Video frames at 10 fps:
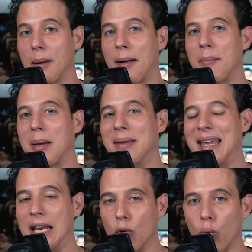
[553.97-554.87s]
about maybe
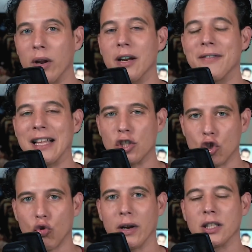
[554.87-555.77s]
getting rid of that
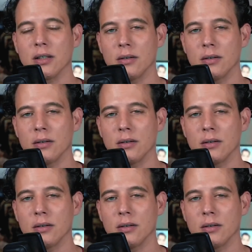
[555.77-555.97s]
strict